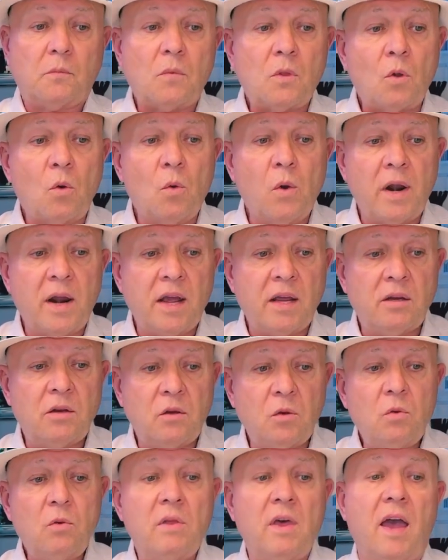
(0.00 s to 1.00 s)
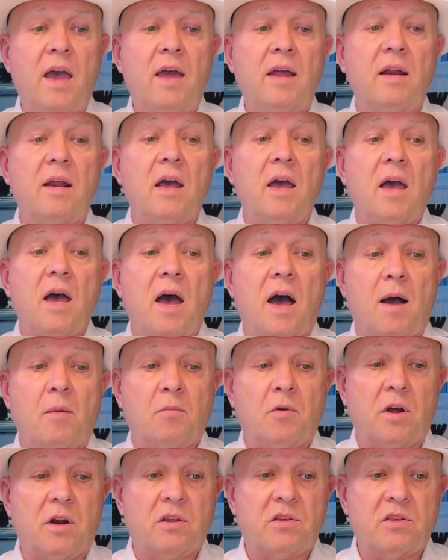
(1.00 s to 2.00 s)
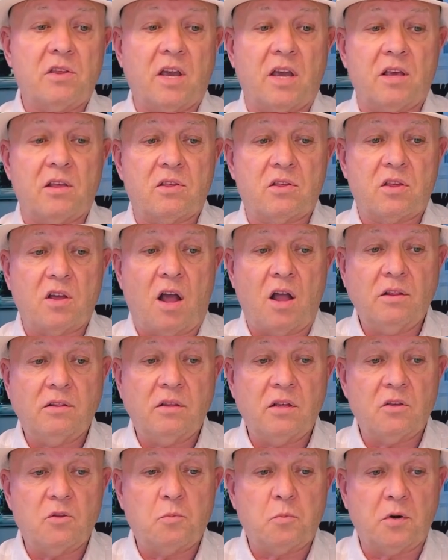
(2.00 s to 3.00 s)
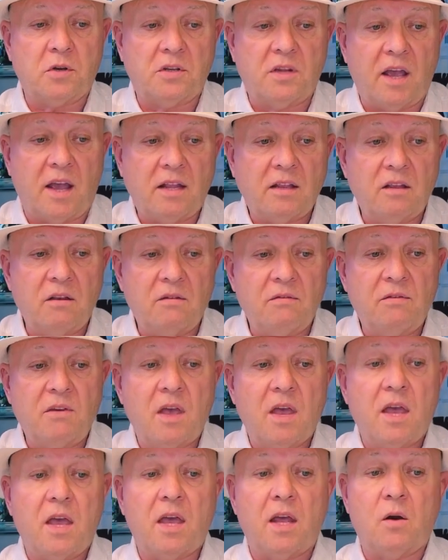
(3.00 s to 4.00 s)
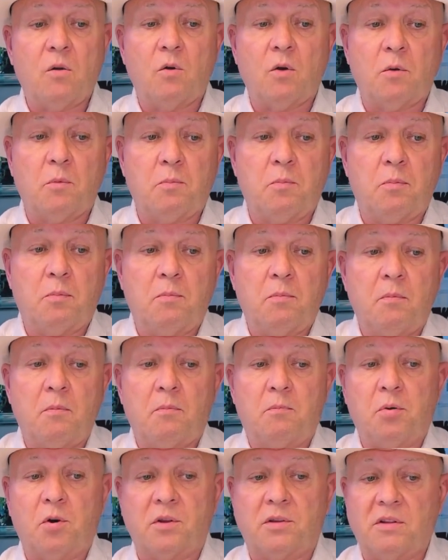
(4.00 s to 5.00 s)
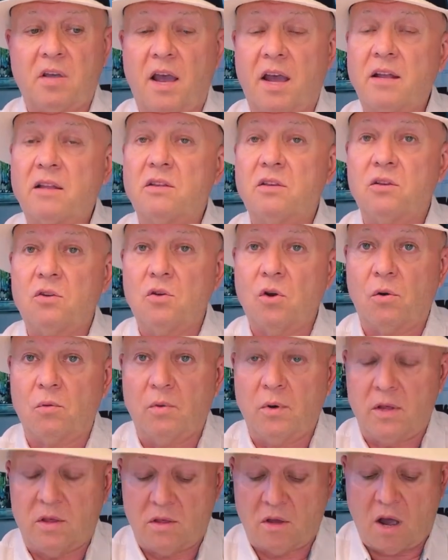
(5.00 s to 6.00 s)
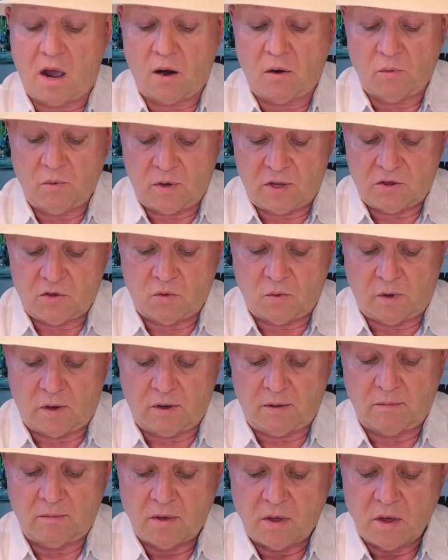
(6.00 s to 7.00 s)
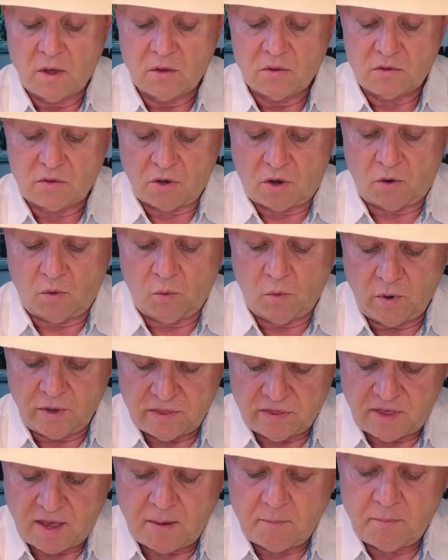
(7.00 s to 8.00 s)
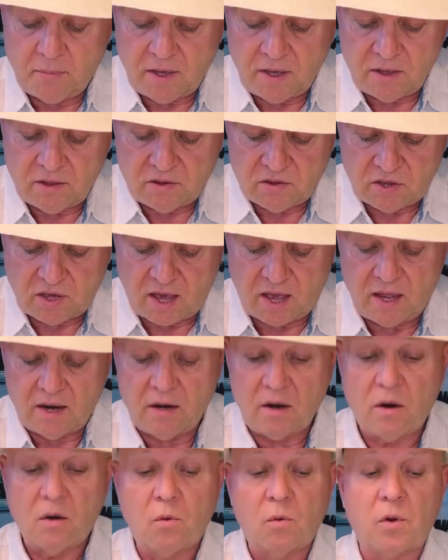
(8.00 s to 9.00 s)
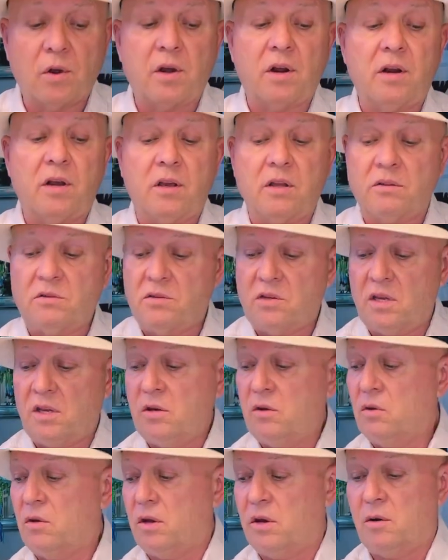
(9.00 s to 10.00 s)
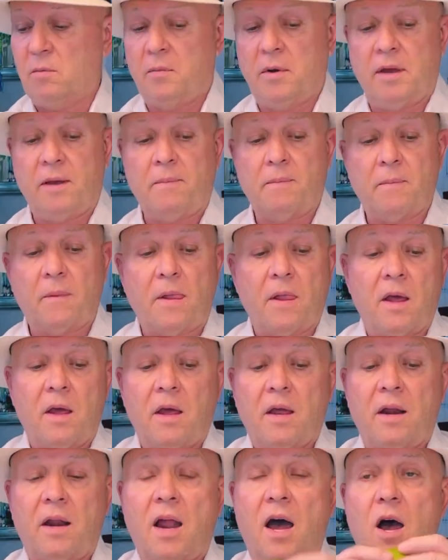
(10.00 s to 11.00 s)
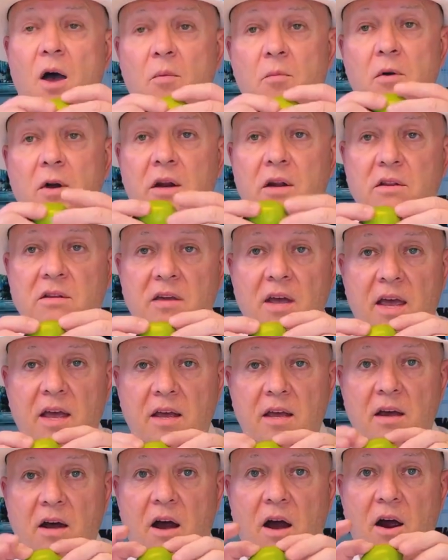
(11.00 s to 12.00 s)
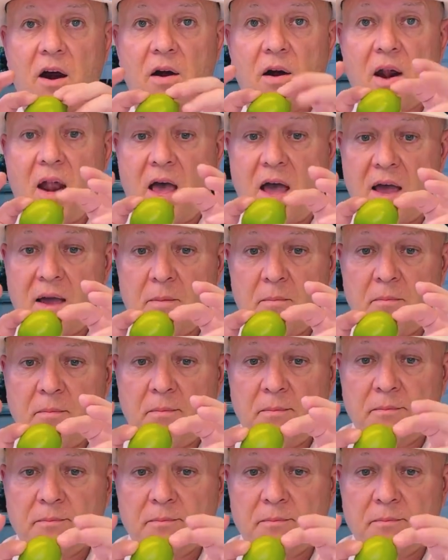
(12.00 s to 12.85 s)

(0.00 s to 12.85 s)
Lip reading: When I do that, I'm going to say salt is protective, and it will protect our ritual. So with that being said, we're going to continue a little bit. Now I'm going to take our lime